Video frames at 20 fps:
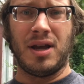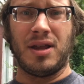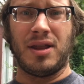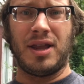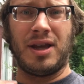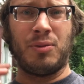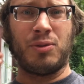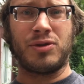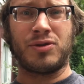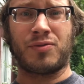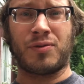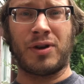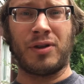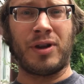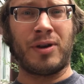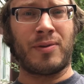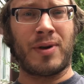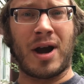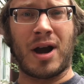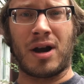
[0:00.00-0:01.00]
it was
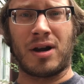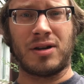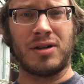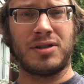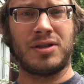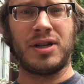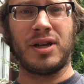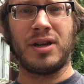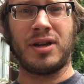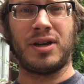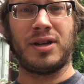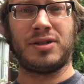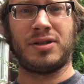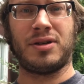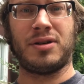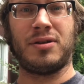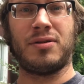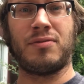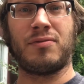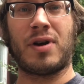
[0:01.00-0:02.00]
really rare to see a
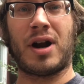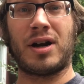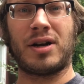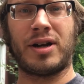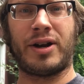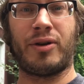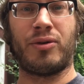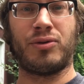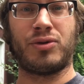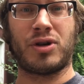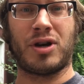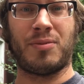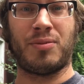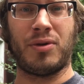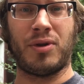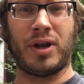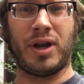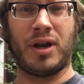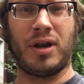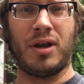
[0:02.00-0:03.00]
Nissen rectangle
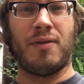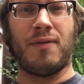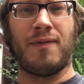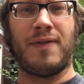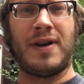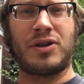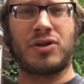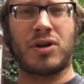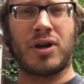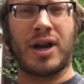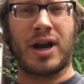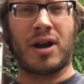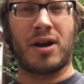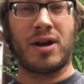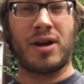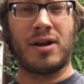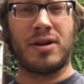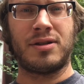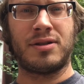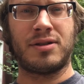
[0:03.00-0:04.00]
trampoline. The
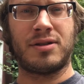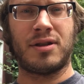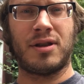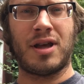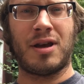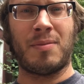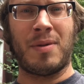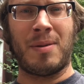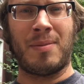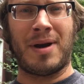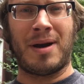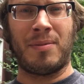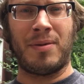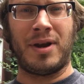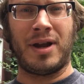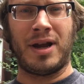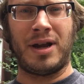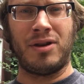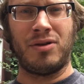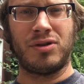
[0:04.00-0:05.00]
veterinarians that my mom and
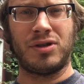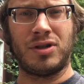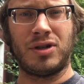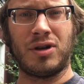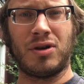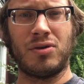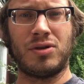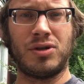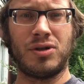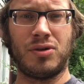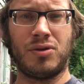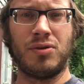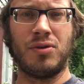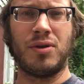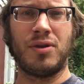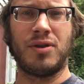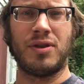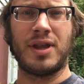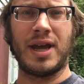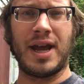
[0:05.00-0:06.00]
dad used to go to,
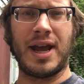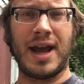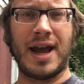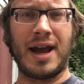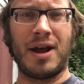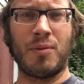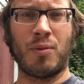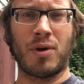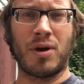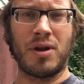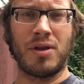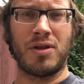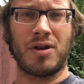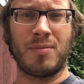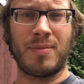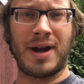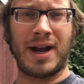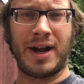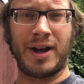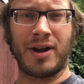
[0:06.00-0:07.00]
they had one in their
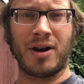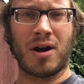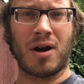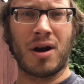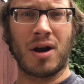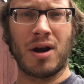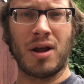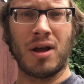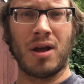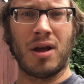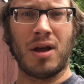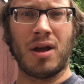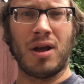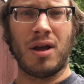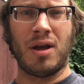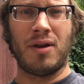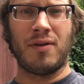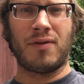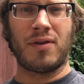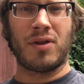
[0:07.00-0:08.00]
backyard
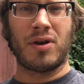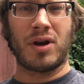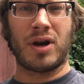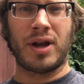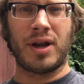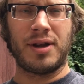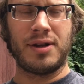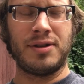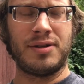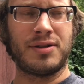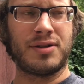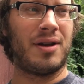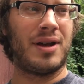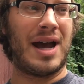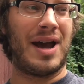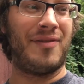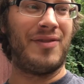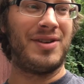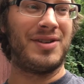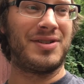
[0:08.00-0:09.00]
for their kids.
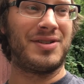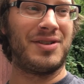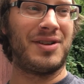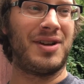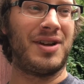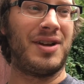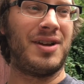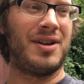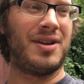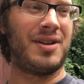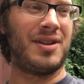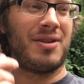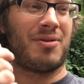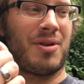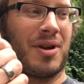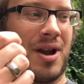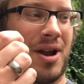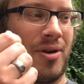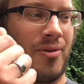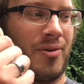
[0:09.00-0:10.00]
Obviously, they were kind of